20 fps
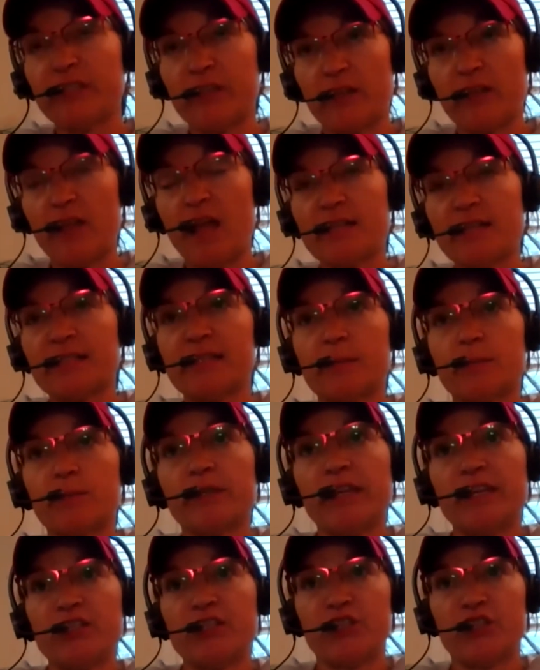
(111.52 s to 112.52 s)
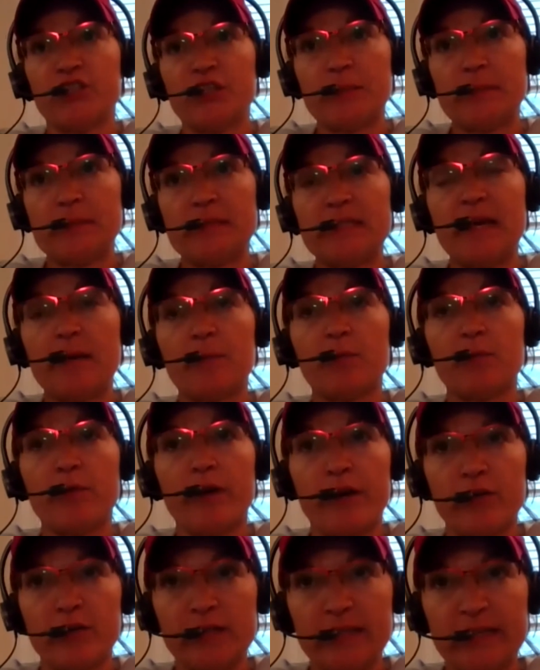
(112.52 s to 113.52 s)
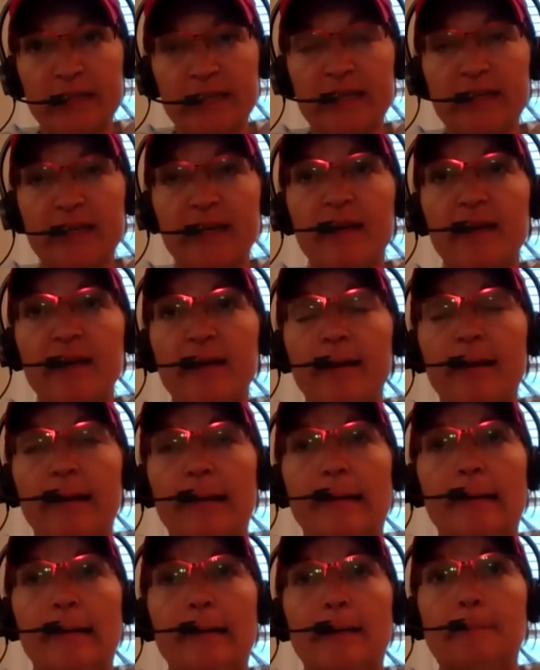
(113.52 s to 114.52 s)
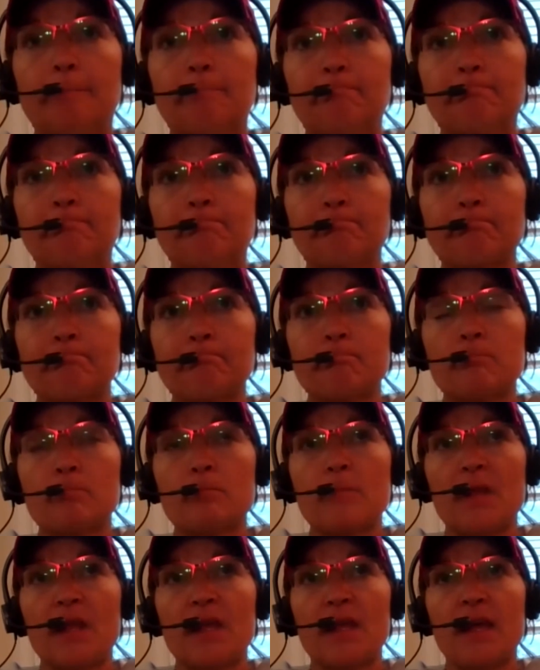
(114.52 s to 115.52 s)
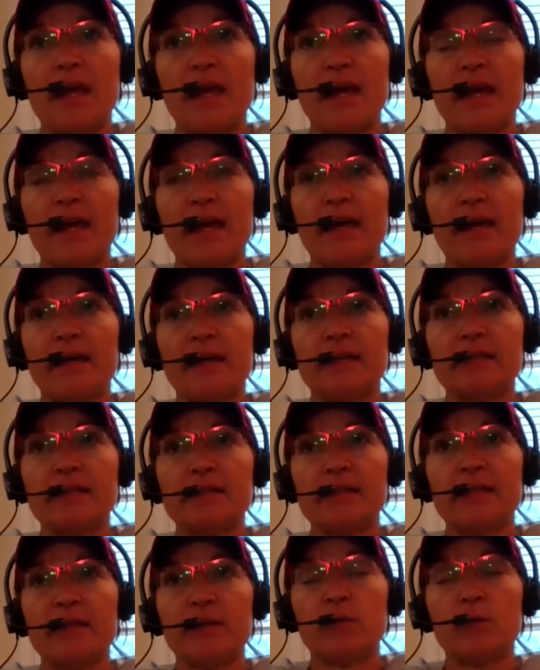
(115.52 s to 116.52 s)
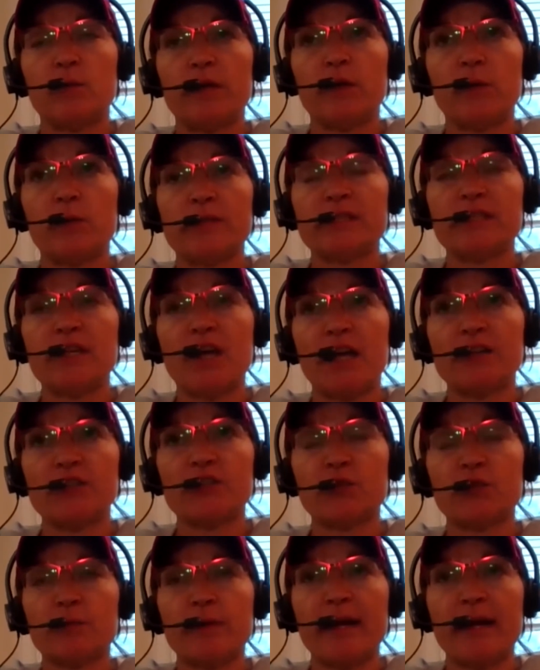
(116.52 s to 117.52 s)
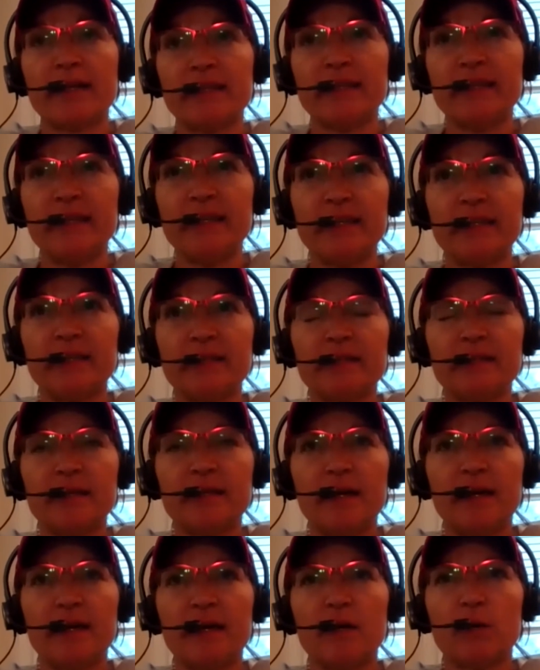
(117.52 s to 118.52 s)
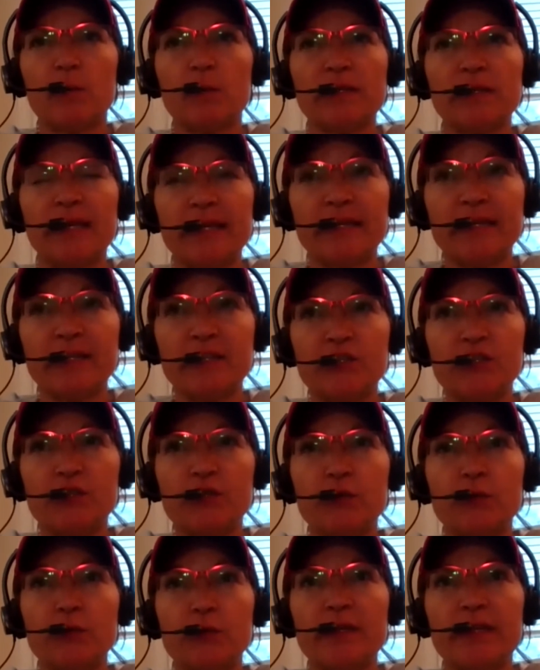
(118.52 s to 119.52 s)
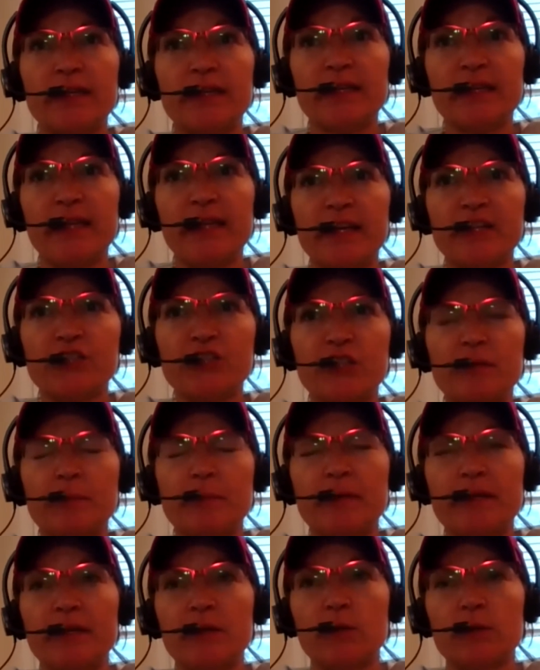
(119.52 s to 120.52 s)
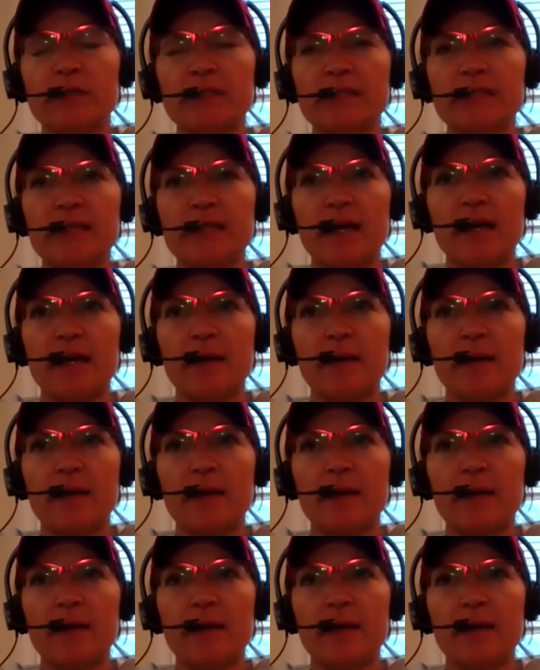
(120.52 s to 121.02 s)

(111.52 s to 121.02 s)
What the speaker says: lost some relationships temporarily. And it was not directly related to the election, but it was